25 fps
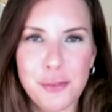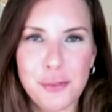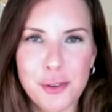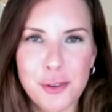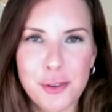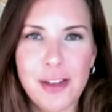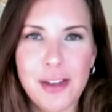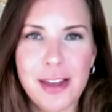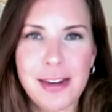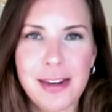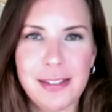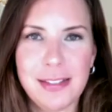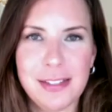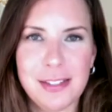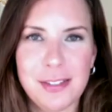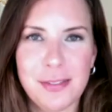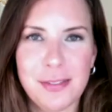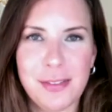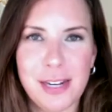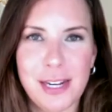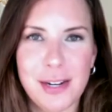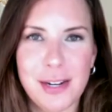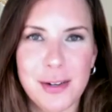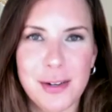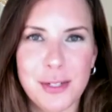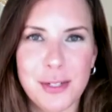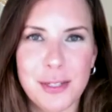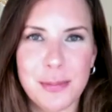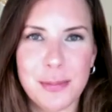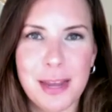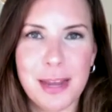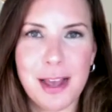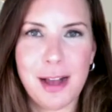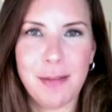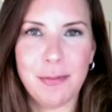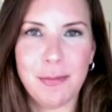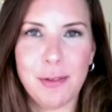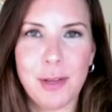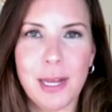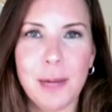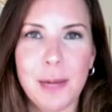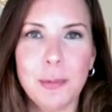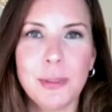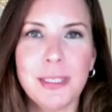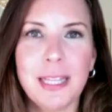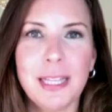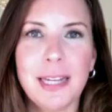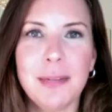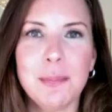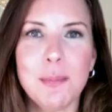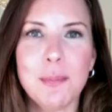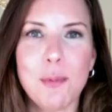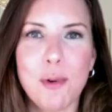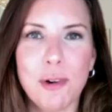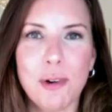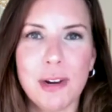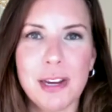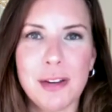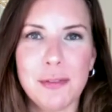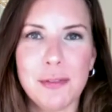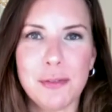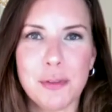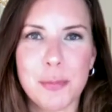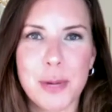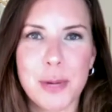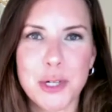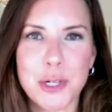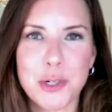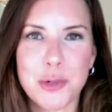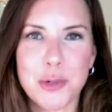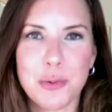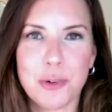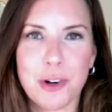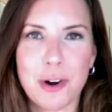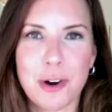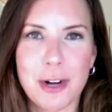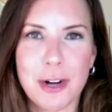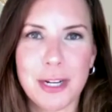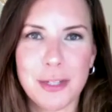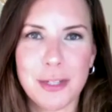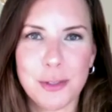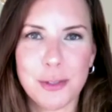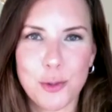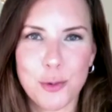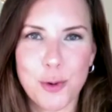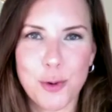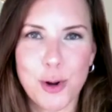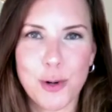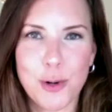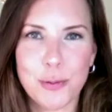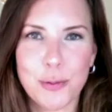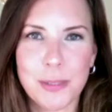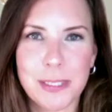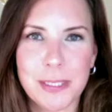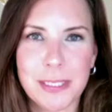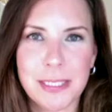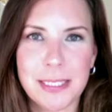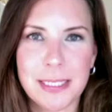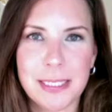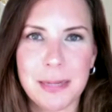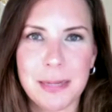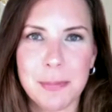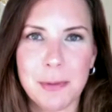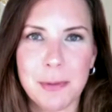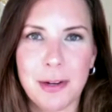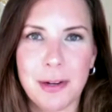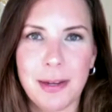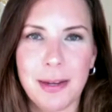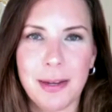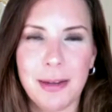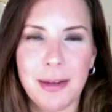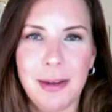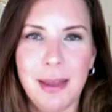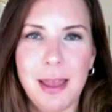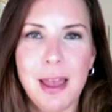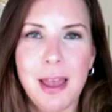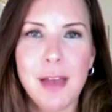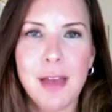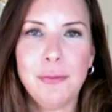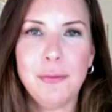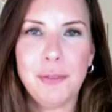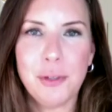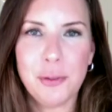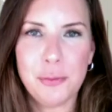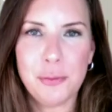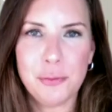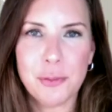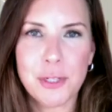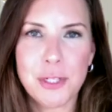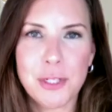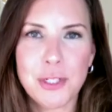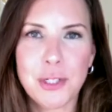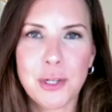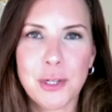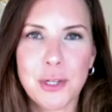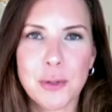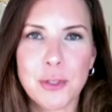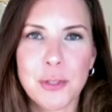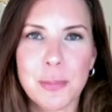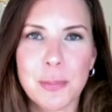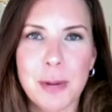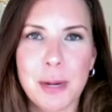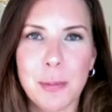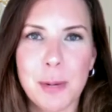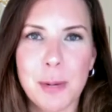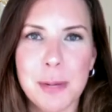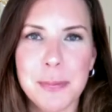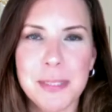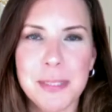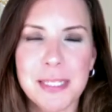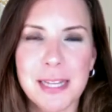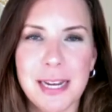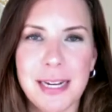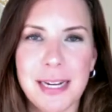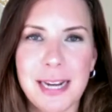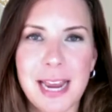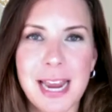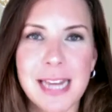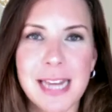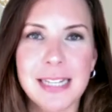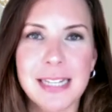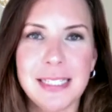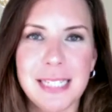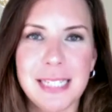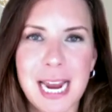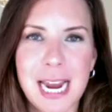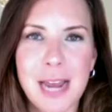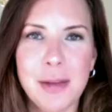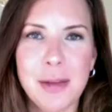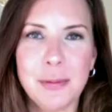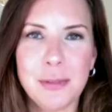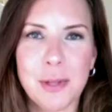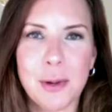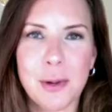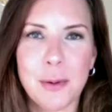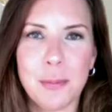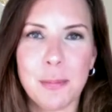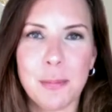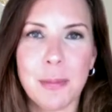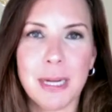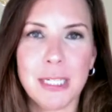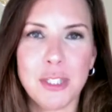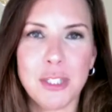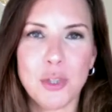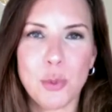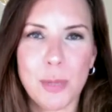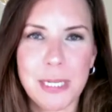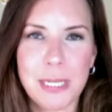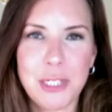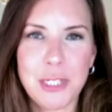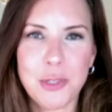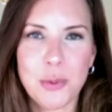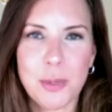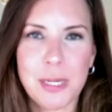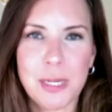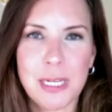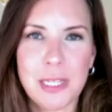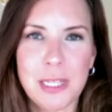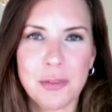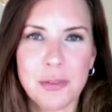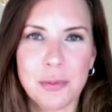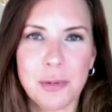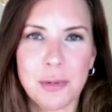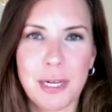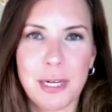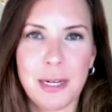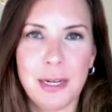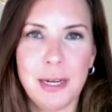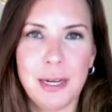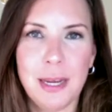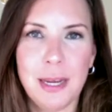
you're finding this video to be helpful and would like more information regarding the Toronto real estate market, feel free to go to my website and download my 2023